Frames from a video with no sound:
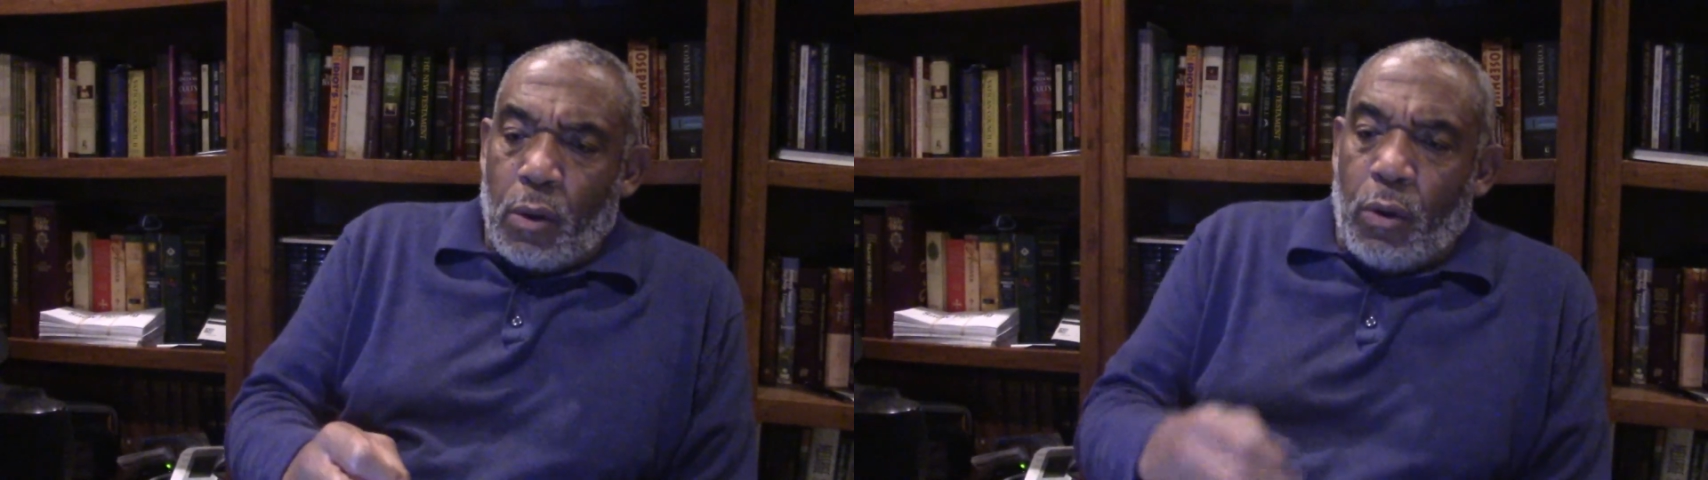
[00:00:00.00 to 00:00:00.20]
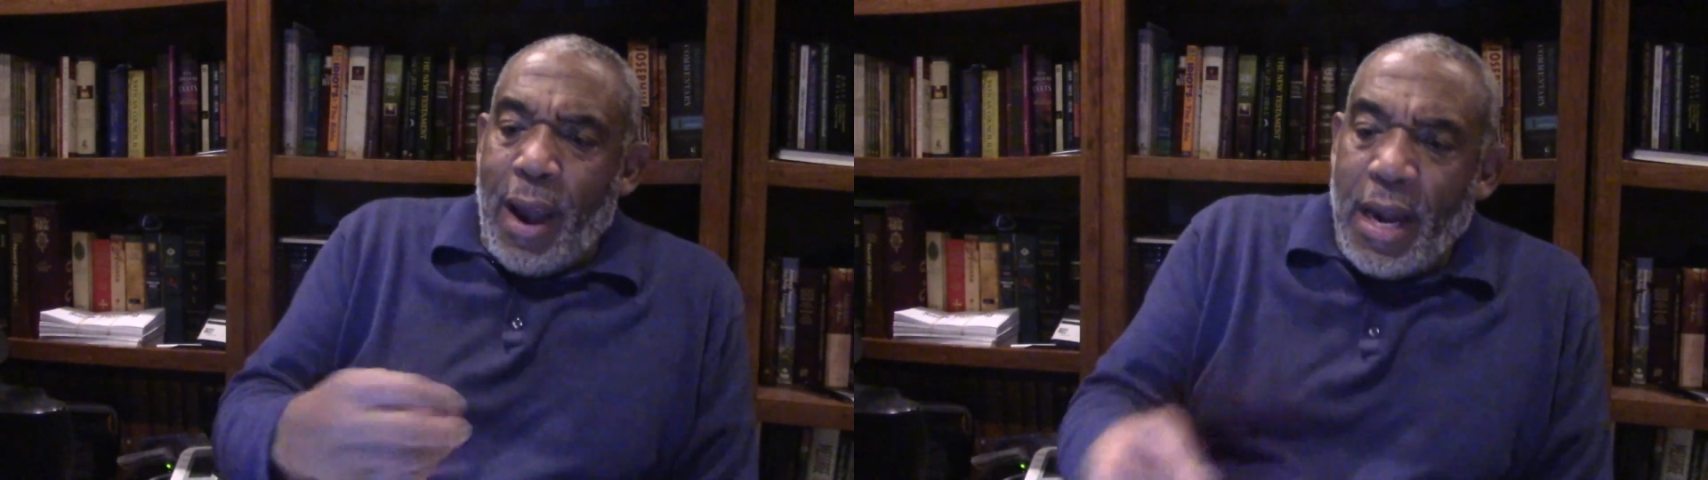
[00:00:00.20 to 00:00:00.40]

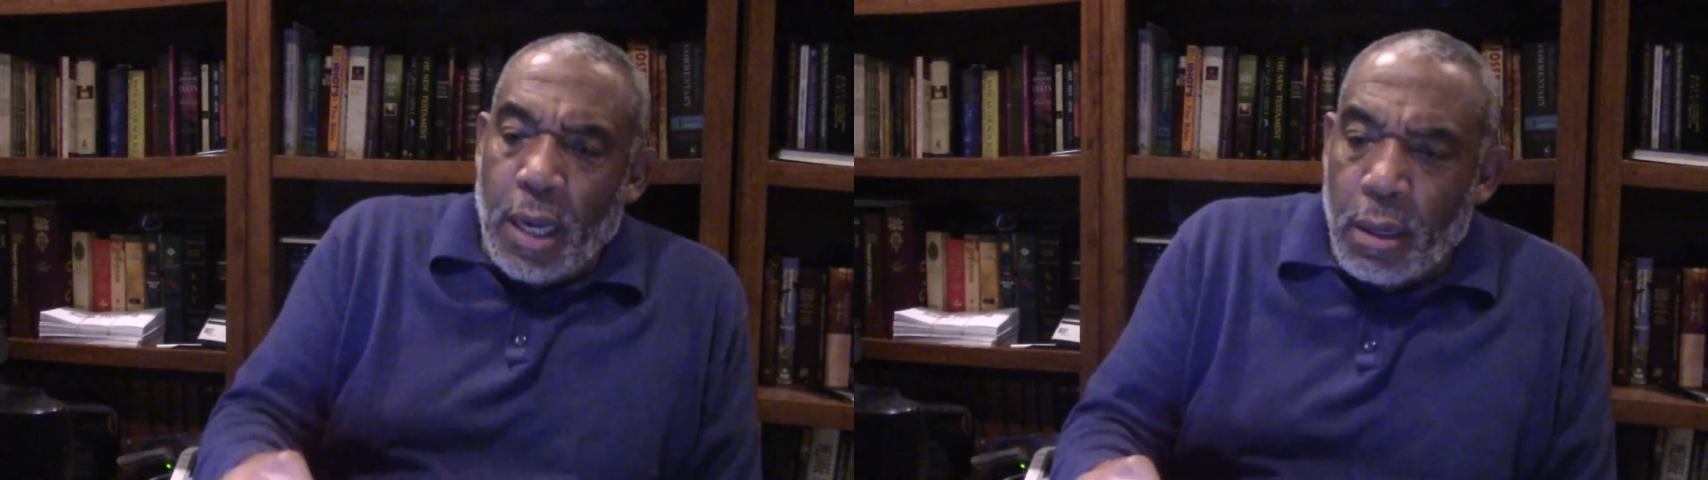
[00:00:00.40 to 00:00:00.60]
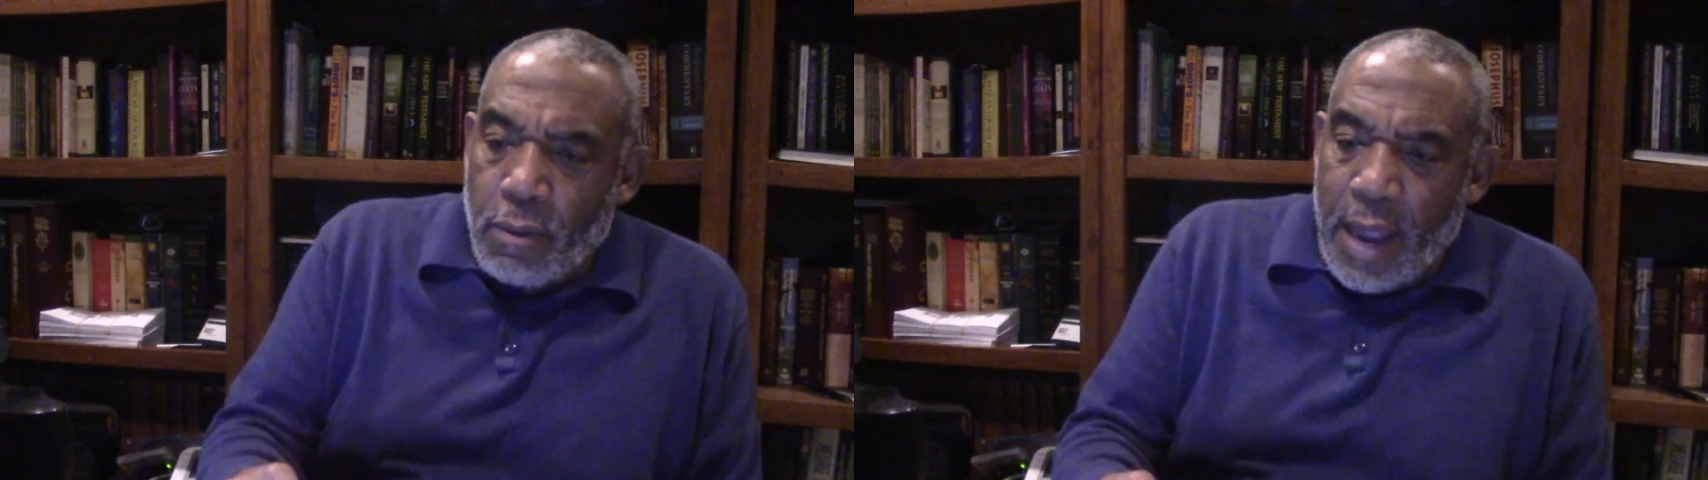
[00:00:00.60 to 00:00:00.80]

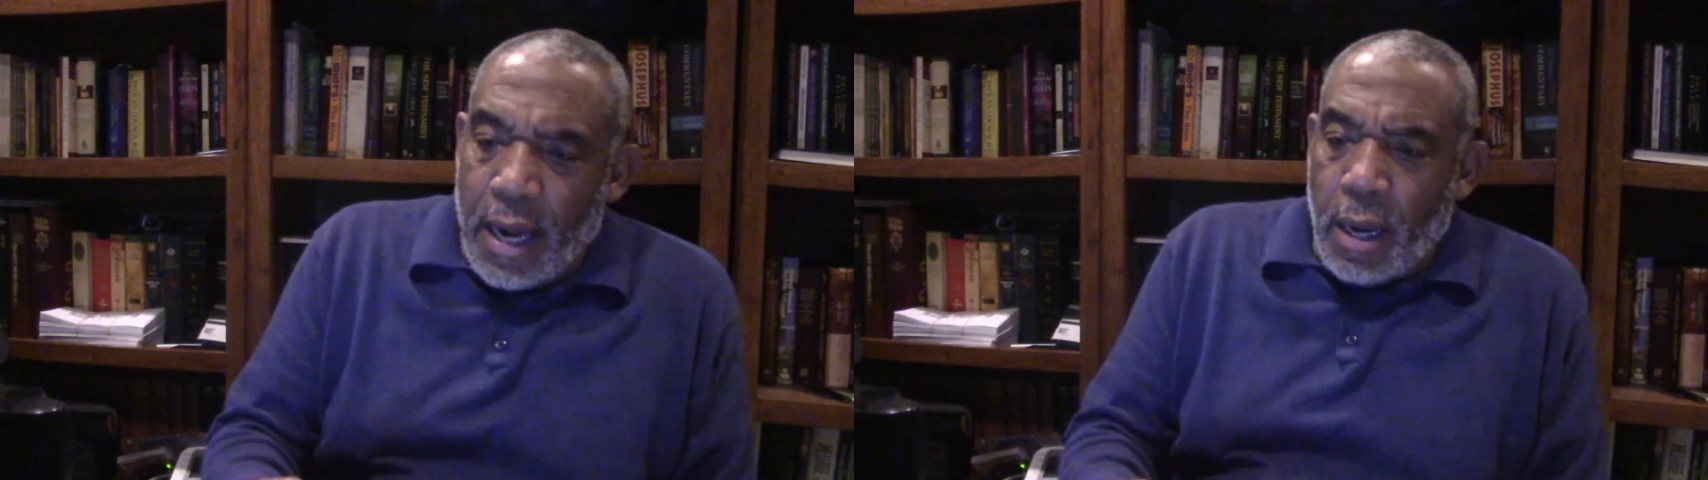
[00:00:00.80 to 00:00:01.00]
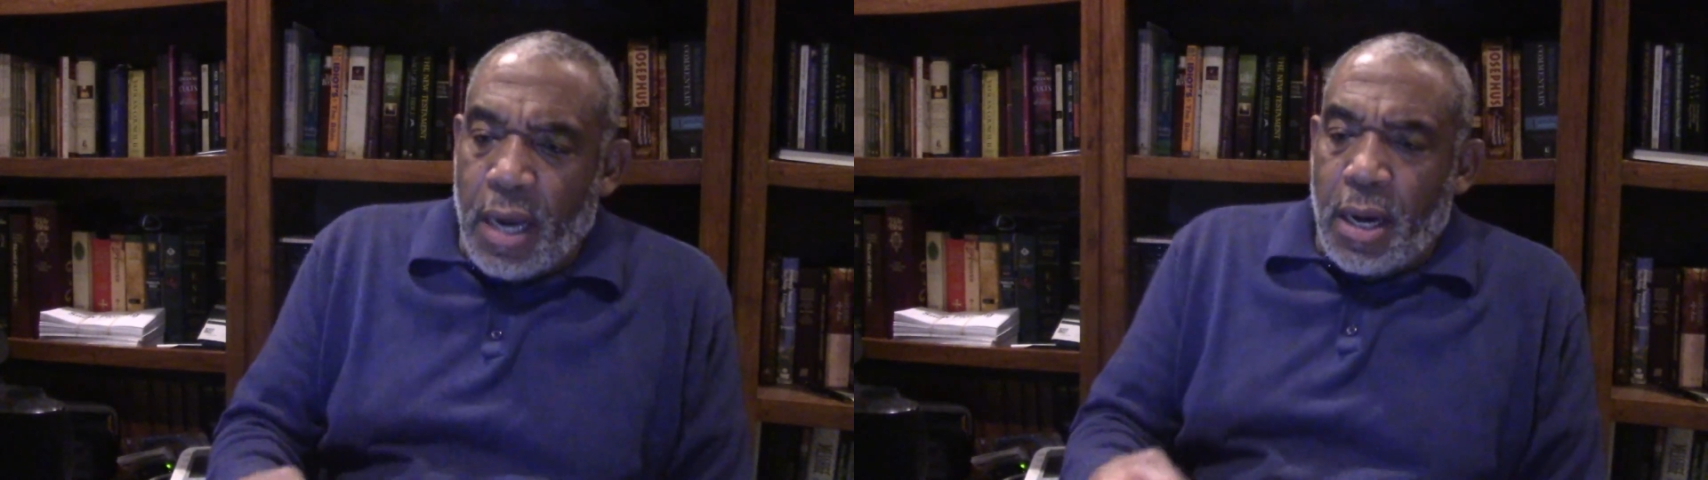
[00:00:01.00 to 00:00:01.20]
Granted
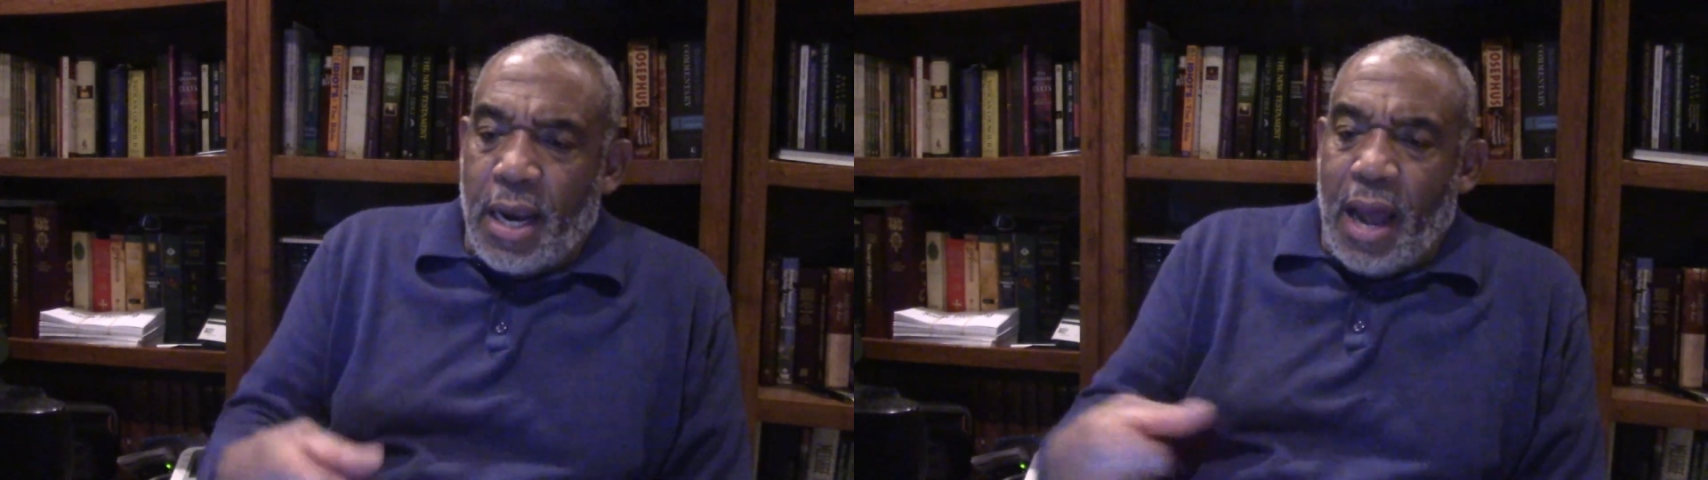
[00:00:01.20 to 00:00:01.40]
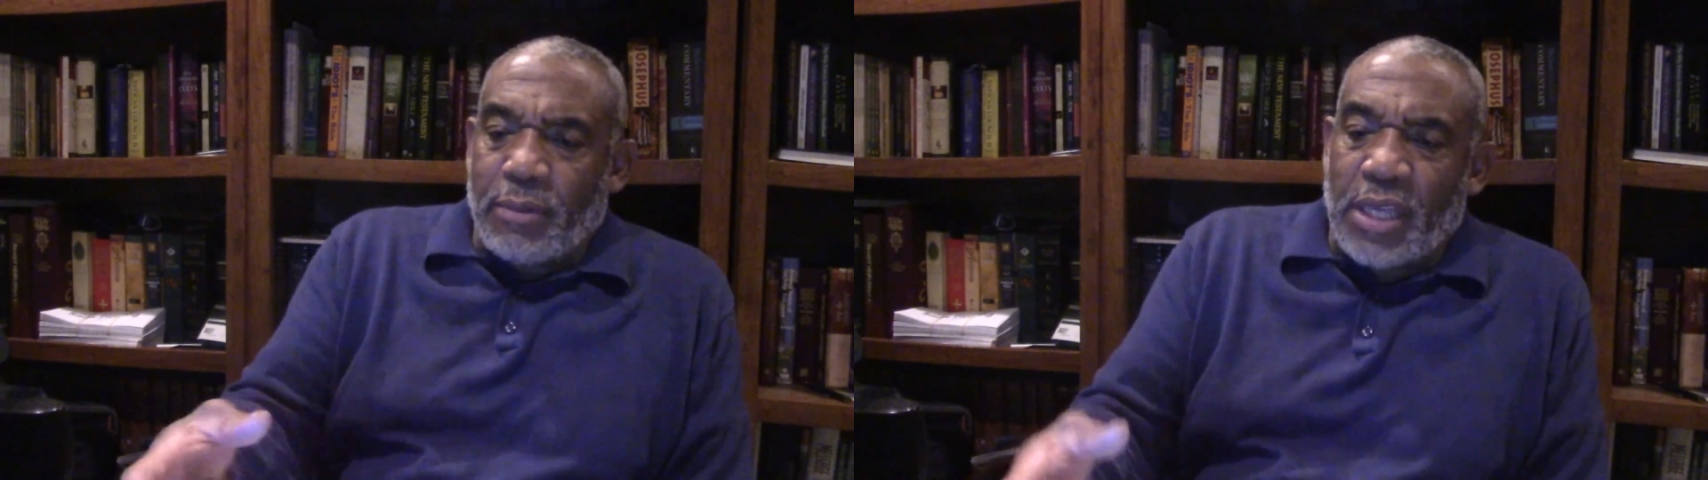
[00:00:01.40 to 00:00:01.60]
that,
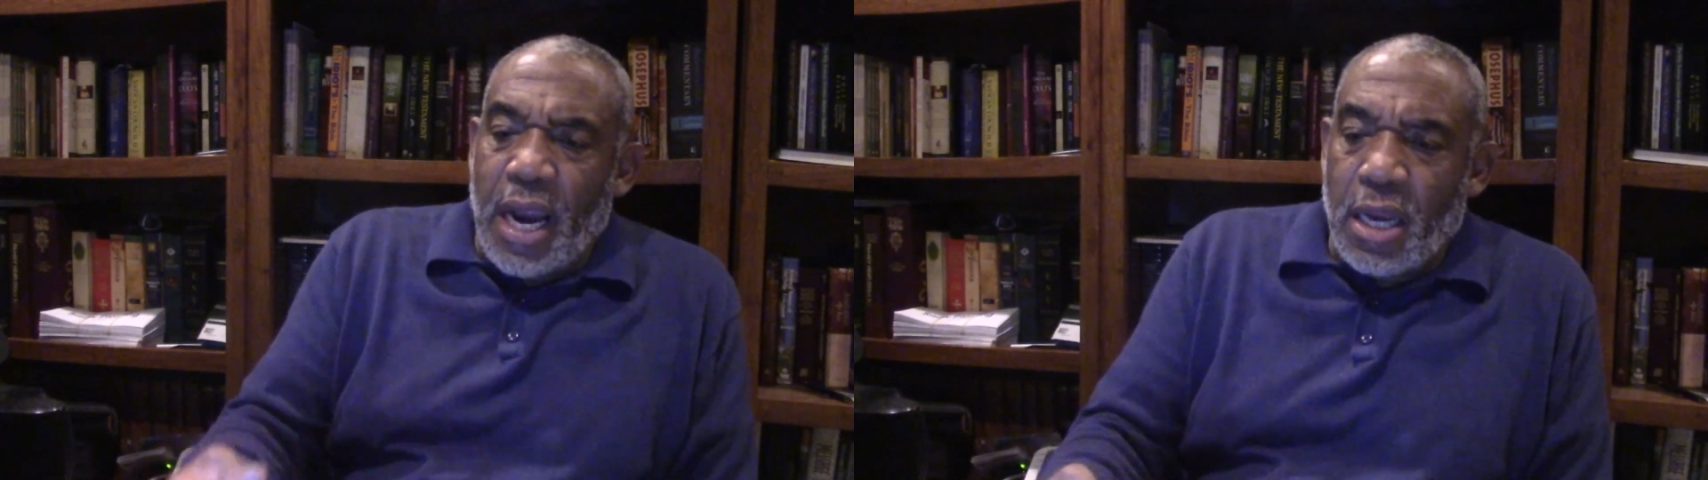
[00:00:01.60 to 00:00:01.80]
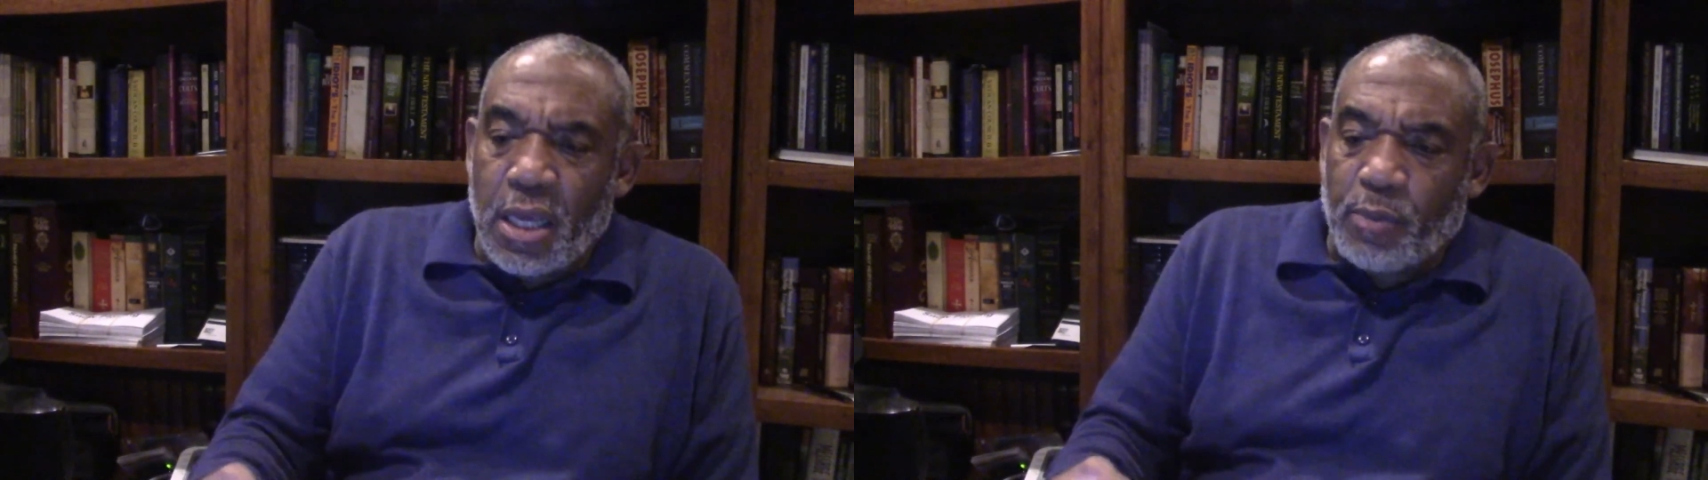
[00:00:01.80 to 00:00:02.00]
and I'm saying